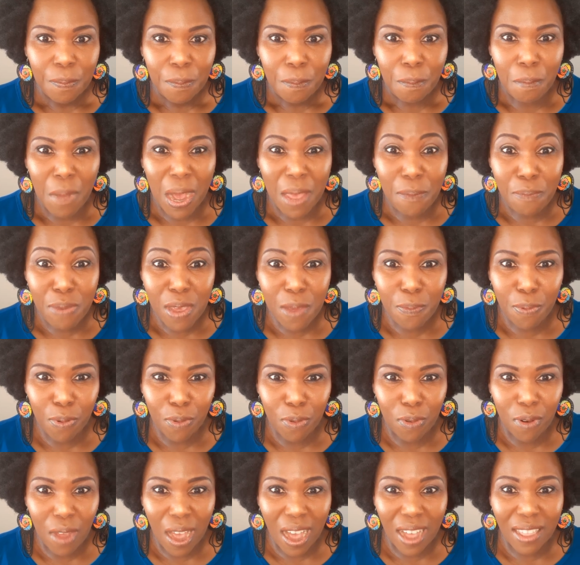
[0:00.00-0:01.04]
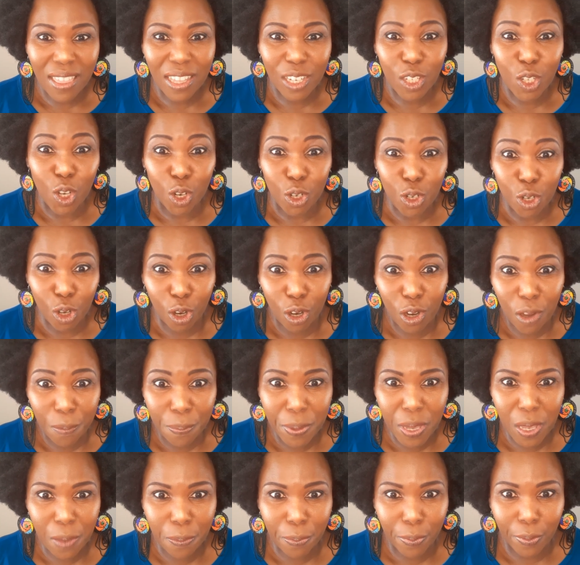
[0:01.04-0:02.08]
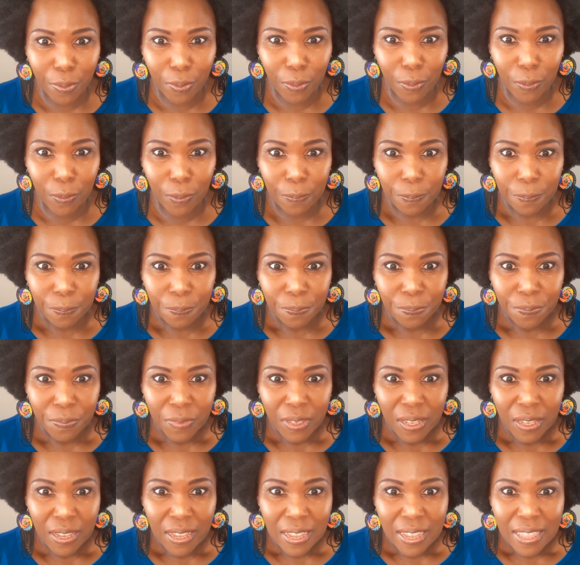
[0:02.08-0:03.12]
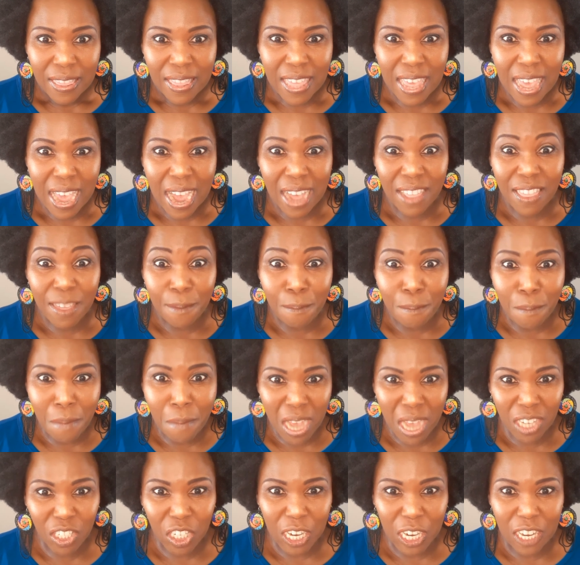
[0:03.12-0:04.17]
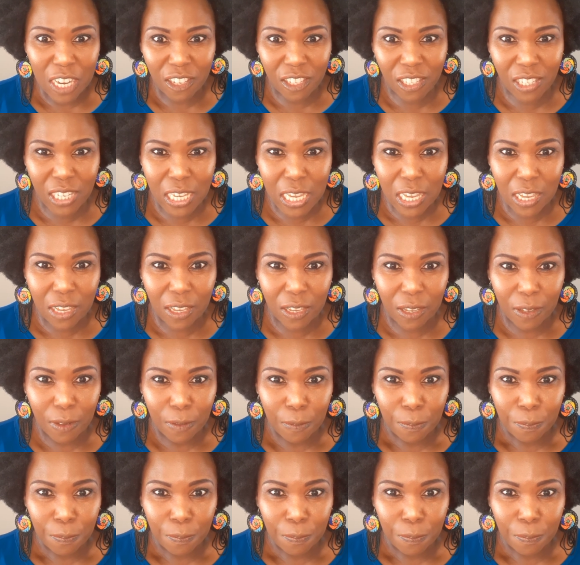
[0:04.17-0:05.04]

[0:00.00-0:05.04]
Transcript: My people are the Dondolo people. They are the measuring stick.